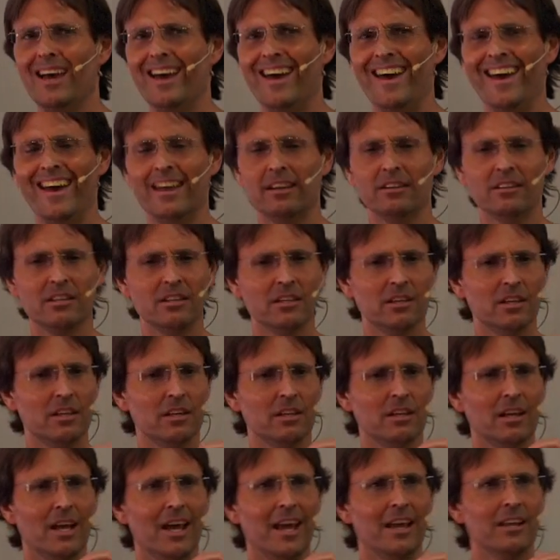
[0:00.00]
And,
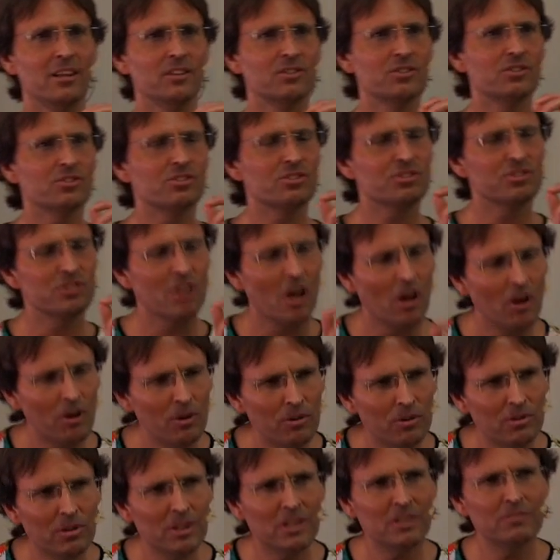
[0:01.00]
and it's
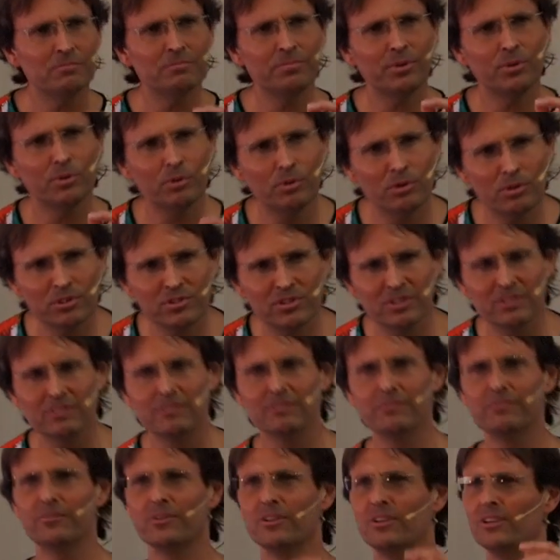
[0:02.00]
so
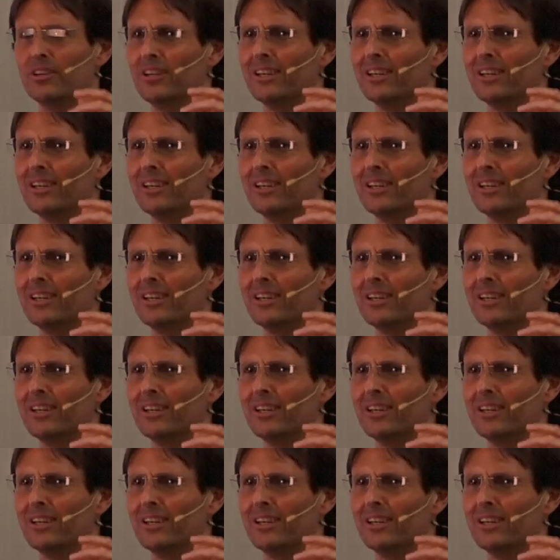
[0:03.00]
important for you